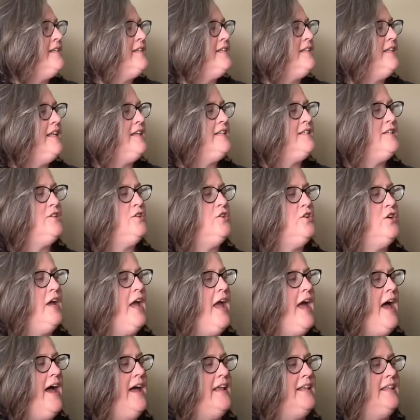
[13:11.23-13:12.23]
let's look
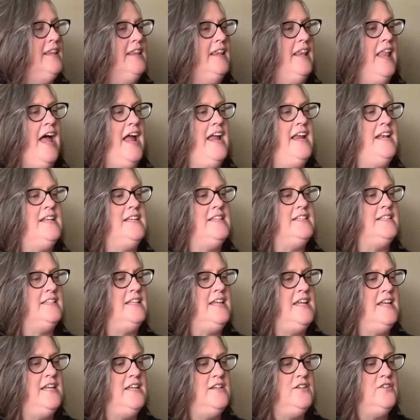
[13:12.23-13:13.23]
at Light is
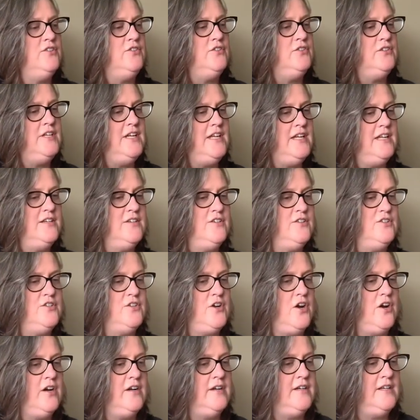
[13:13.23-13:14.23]
Kindled in
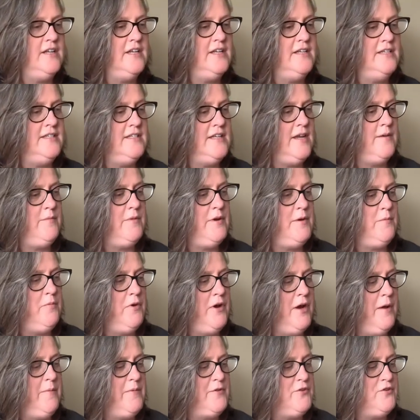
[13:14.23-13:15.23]
Darkness. I'm going to
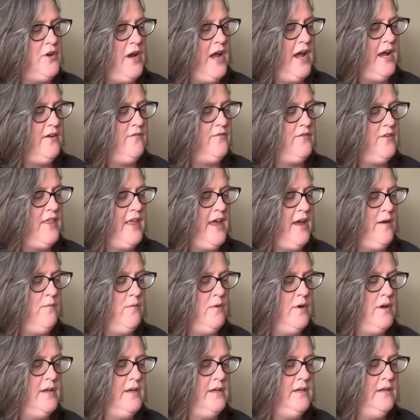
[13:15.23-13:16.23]
bring up a track for that
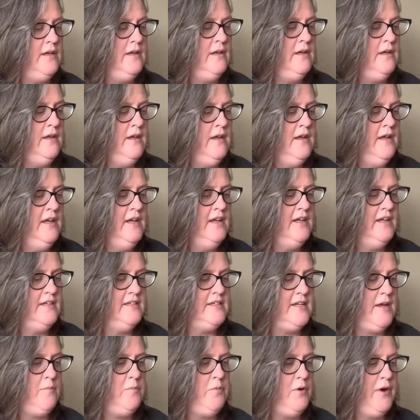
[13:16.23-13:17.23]
one because
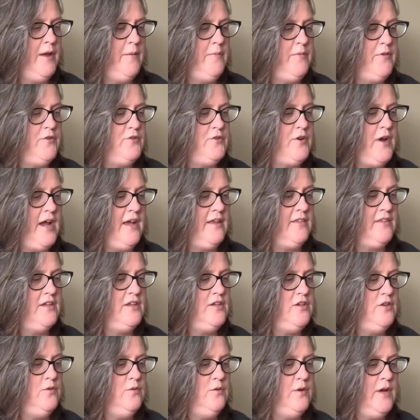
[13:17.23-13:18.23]
I'll bring up the track that
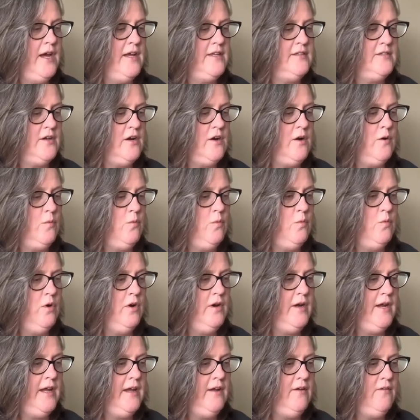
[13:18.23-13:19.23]
you guys are
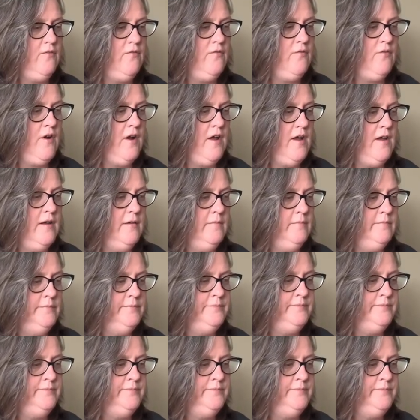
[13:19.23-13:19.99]
working from.